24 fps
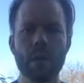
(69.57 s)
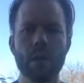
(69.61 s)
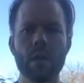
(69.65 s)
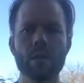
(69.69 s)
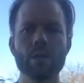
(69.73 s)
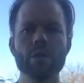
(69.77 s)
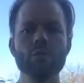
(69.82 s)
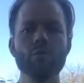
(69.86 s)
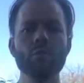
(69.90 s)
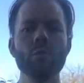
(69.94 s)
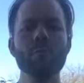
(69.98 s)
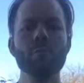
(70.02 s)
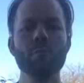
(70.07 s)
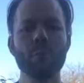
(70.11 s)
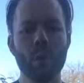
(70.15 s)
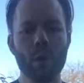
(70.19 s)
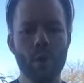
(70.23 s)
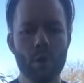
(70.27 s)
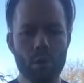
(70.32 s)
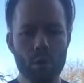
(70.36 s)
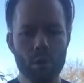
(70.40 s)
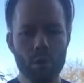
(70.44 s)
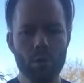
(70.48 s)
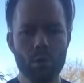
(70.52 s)
you will
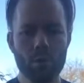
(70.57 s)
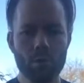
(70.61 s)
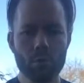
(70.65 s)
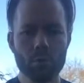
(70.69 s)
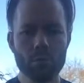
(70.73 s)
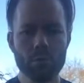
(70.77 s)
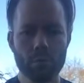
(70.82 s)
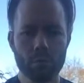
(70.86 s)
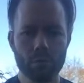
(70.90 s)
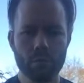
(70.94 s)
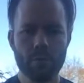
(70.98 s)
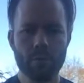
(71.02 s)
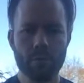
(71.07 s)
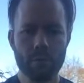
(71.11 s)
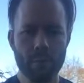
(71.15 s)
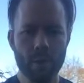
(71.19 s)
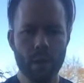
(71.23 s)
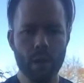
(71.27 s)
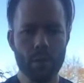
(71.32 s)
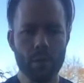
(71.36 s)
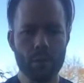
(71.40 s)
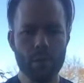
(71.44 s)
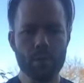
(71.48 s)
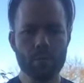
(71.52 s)
borrow from
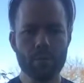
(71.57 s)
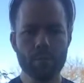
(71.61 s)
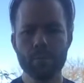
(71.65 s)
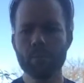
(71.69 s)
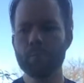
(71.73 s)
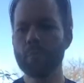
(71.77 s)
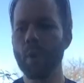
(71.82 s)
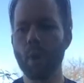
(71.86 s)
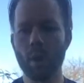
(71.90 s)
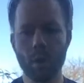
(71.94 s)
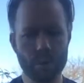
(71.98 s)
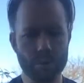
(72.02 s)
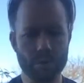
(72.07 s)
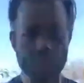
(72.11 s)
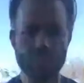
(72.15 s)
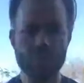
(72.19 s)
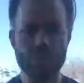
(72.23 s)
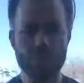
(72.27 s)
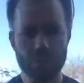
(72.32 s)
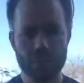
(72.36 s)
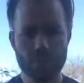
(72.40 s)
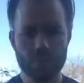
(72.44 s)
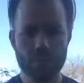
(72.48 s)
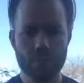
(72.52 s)
other
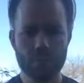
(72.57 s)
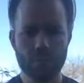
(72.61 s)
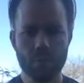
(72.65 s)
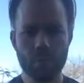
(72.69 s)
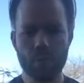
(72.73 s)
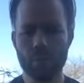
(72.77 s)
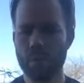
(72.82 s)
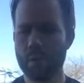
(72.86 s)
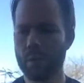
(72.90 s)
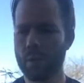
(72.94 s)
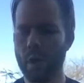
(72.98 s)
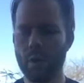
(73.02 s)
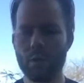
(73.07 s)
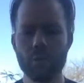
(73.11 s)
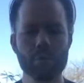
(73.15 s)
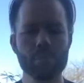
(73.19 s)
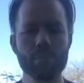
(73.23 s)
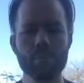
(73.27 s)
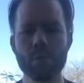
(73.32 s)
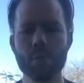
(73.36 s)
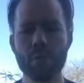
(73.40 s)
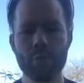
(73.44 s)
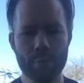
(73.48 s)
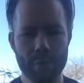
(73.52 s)
parts or other
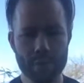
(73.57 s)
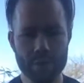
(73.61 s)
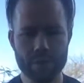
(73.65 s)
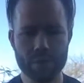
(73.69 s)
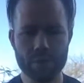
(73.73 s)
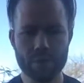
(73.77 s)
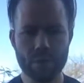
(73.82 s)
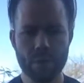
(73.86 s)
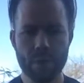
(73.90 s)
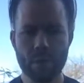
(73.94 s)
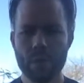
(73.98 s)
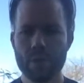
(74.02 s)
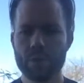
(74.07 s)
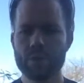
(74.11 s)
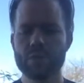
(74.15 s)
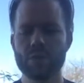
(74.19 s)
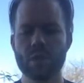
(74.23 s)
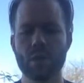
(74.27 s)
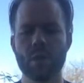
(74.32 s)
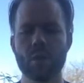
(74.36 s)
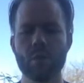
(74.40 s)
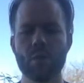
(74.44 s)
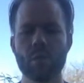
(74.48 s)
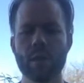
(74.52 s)
movements.
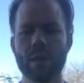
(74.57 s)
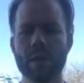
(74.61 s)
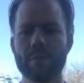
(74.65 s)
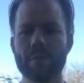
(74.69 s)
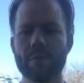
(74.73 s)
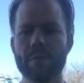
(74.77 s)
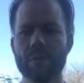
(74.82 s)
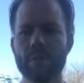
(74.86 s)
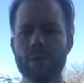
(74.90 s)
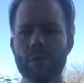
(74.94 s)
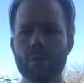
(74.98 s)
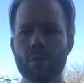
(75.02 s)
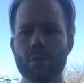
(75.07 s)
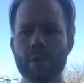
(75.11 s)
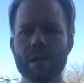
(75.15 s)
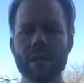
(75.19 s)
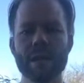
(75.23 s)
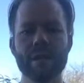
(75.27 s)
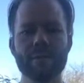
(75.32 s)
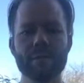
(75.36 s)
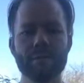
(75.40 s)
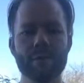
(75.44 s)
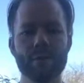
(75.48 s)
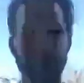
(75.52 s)
So if you're
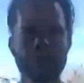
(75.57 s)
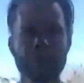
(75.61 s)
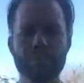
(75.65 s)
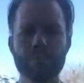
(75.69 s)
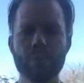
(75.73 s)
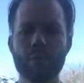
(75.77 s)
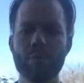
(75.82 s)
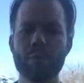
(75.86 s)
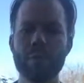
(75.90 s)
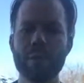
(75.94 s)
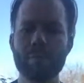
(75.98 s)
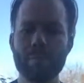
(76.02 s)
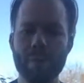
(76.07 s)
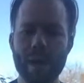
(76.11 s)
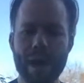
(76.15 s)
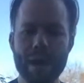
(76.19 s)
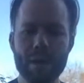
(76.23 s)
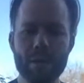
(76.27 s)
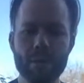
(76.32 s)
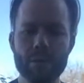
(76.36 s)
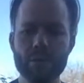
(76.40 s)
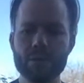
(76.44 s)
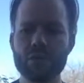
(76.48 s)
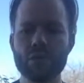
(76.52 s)
inefficient movement
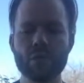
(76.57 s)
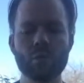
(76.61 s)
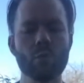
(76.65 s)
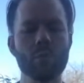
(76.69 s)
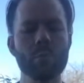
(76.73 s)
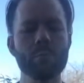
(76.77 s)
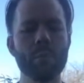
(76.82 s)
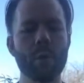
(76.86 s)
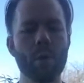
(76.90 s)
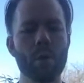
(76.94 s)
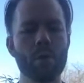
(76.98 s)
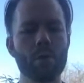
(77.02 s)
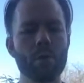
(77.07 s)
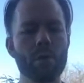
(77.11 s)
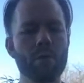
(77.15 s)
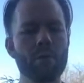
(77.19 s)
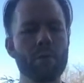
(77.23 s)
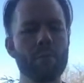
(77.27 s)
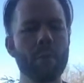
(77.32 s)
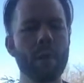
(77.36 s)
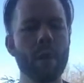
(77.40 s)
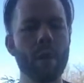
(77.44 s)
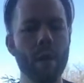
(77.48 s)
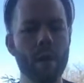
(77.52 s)
patterns, you will borrow
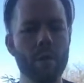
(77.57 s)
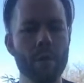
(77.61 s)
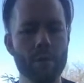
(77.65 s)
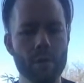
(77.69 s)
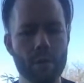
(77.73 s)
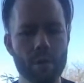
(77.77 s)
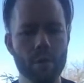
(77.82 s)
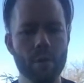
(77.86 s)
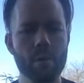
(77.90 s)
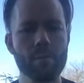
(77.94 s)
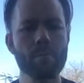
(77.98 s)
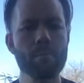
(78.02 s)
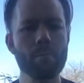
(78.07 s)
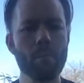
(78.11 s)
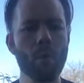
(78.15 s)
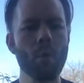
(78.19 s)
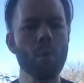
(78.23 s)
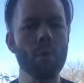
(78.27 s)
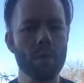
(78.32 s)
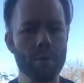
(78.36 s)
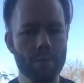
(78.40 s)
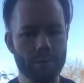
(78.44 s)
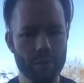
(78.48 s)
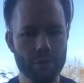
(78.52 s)
from other
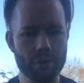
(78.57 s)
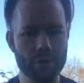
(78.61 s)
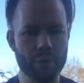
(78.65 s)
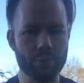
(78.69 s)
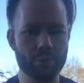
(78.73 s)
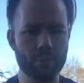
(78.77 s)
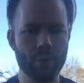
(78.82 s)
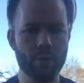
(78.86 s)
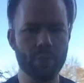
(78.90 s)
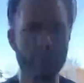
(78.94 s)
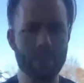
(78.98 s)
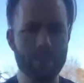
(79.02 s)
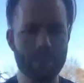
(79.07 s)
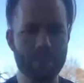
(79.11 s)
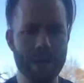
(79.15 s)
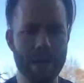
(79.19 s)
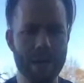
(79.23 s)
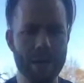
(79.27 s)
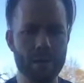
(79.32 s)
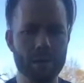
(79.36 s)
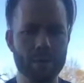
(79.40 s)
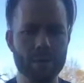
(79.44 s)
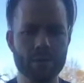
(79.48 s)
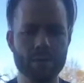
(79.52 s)
more efficient movement
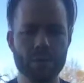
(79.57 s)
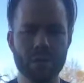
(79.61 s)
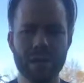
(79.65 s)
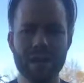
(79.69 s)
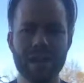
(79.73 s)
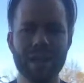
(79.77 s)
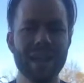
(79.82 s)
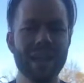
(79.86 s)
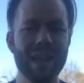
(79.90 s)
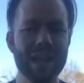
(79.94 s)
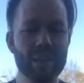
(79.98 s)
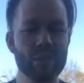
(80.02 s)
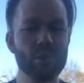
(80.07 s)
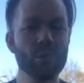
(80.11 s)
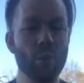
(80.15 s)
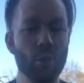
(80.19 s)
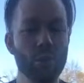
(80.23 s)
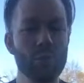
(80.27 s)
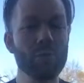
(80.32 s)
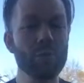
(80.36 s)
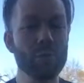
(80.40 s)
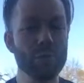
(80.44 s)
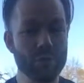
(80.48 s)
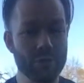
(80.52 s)
patterns and you'll
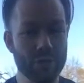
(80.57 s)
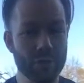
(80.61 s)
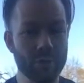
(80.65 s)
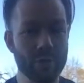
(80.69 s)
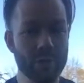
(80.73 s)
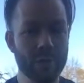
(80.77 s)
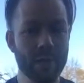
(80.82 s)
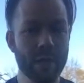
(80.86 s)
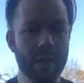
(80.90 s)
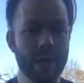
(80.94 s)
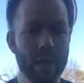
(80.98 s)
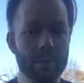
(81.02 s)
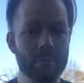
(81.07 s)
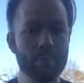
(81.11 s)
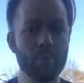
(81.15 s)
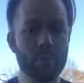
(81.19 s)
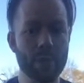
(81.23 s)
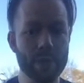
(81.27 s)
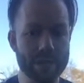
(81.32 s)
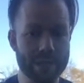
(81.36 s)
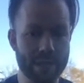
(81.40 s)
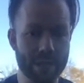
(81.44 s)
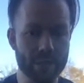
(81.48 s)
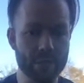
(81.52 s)
overdo it and
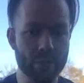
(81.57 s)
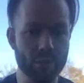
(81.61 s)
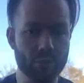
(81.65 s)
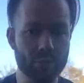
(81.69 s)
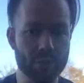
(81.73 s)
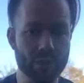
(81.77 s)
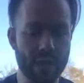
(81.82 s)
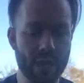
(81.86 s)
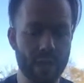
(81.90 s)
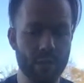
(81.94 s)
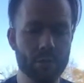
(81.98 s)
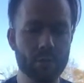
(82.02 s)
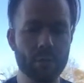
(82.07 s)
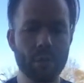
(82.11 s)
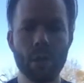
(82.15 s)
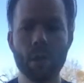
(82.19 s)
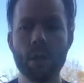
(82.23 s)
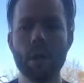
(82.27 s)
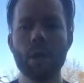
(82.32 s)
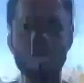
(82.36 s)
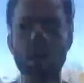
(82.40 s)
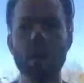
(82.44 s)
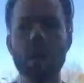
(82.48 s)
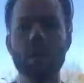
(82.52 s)
break tissues down.
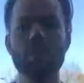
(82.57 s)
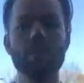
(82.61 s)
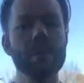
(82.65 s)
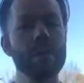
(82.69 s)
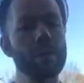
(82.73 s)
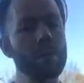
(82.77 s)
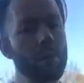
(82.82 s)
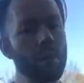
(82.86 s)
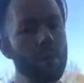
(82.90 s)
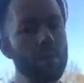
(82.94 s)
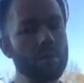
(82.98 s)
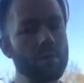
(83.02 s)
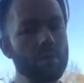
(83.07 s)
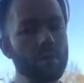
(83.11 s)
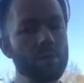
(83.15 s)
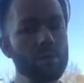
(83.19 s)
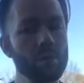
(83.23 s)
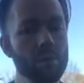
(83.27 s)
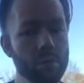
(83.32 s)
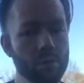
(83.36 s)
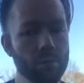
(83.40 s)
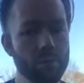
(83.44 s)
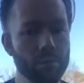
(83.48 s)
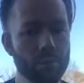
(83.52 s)
But you'll also
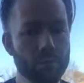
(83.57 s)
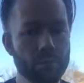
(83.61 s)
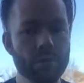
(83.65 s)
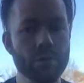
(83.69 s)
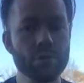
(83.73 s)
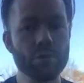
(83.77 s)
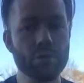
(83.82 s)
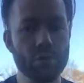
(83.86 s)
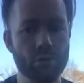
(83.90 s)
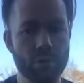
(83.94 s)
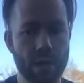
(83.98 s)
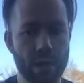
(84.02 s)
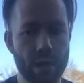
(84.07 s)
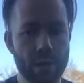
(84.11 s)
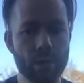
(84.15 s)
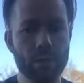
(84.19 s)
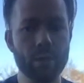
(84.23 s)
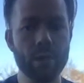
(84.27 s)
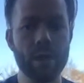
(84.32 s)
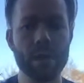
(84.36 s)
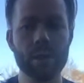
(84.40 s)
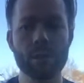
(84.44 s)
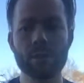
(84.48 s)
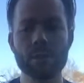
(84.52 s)
lose
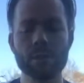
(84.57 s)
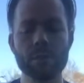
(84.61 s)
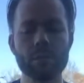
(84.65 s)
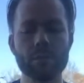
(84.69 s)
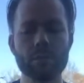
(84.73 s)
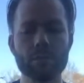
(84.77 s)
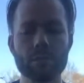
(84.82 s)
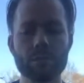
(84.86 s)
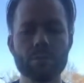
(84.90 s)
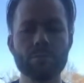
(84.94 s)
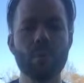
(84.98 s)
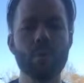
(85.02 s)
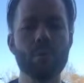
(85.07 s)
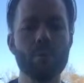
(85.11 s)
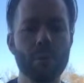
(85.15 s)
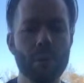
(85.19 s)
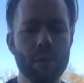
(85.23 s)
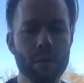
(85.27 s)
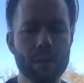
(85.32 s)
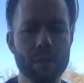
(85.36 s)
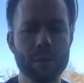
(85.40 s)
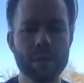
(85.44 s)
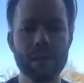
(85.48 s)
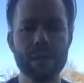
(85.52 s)
strength and you'll lose
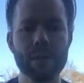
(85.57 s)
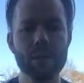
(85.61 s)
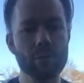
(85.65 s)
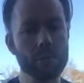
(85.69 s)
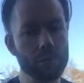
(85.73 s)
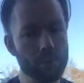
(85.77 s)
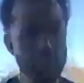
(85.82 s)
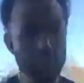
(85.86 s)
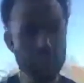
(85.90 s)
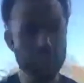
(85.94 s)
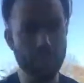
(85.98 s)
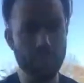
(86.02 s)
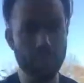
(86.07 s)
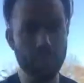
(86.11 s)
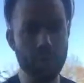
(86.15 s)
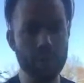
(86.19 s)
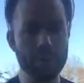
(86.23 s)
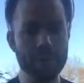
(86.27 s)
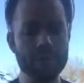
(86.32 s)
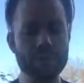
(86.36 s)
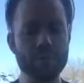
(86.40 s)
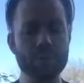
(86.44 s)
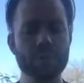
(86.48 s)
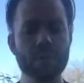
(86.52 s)
mobility and you'll lose
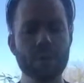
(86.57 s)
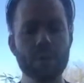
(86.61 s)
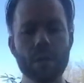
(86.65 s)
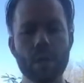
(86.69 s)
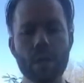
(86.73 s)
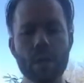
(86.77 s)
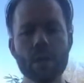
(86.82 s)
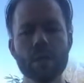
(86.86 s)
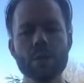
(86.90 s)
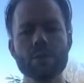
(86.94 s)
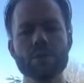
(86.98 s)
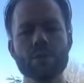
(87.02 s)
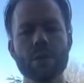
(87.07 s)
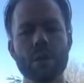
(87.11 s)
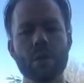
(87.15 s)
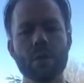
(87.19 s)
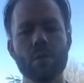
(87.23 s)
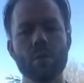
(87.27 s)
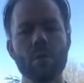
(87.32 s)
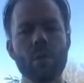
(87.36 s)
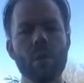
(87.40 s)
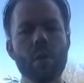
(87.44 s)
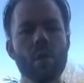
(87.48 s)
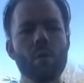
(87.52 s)
performance.
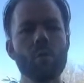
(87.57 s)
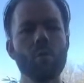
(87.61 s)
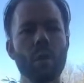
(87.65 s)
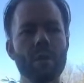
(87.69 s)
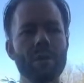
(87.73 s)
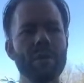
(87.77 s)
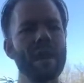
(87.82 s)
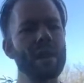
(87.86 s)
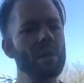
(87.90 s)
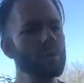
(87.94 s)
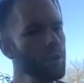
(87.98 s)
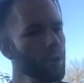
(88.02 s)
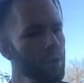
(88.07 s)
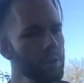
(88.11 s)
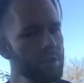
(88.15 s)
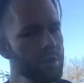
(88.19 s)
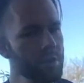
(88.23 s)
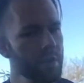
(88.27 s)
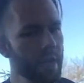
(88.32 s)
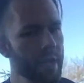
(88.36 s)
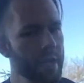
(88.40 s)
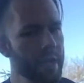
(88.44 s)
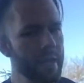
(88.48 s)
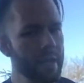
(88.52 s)
So what that
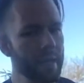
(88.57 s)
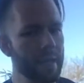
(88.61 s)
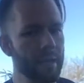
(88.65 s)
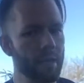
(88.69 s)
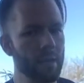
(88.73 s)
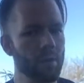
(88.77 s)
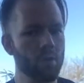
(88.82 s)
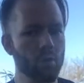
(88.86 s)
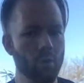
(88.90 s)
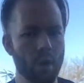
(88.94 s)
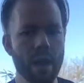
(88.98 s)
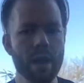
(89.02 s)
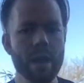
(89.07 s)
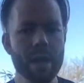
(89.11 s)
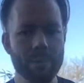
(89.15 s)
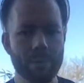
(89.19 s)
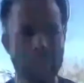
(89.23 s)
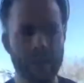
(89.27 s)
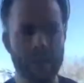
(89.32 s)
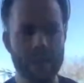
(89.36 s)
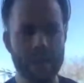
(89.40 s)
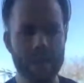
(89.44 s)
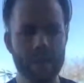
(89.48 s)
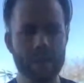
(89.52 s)
looks like in a chronic
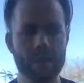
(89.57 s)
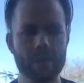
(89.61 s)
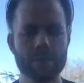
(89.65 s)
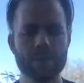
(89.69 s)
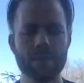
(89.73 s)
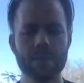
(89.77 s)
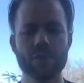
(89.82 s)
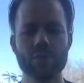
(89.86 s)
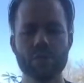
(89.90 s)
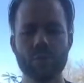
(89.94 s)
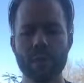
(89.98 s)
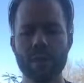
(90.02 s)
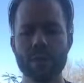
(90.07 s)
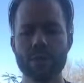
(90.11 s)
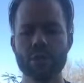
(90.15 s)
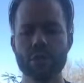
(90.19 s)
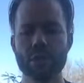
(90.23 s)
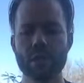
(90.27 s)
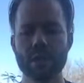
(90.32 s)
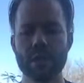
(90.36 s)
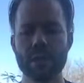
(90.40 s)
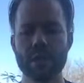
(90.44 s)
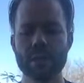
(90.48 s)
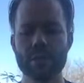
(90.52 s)
pain
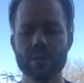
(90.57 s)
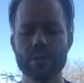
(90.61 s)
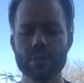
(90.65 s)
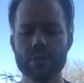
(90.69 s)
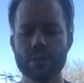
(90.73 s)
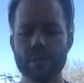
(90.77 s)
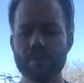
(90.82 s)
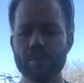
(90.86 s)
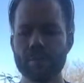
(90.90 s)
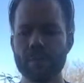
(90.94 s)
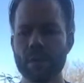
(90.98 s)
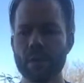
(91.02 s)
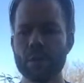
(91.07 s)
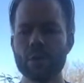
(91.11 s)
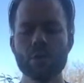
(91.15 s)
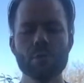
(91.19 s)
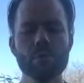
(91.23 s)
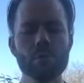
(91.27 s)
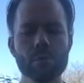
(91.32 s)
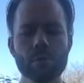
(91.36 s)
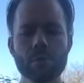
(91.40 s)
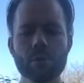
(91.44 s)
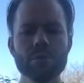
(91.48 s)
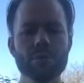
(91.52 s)
situation is
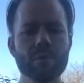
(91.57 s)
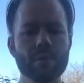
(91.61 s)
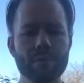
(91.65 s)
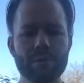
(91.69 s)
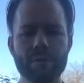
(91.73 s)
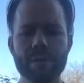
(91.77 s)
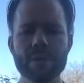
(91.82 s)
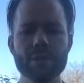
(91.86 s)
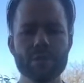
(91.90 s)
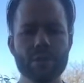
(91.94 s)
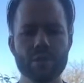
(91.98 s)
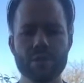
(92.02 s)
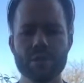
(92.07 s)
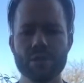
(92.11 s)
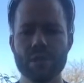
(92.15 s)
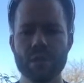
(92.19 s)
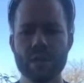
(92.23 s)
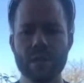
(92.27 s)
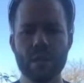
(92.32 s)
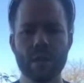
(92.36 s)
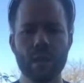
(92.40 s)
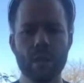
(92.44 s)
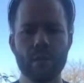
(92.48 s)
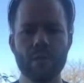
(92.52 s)
you lose
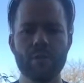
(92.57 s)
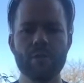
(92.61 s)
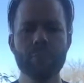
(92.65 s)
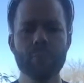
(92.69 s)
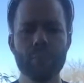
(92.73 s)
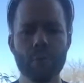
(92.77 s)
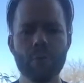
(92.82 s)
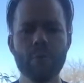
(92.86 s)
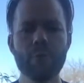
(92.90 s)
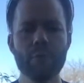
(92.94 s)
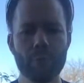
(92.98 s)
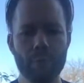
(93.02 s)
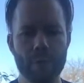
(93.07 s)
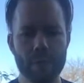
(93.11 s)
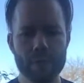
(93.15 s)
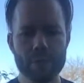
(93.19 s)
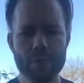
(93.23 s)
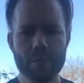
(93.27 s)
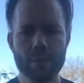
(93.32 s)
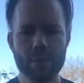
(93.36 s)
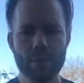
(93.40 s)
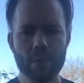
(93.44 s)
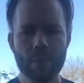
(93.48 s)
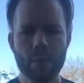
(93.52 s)
efficiency of
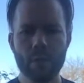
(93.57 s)
movement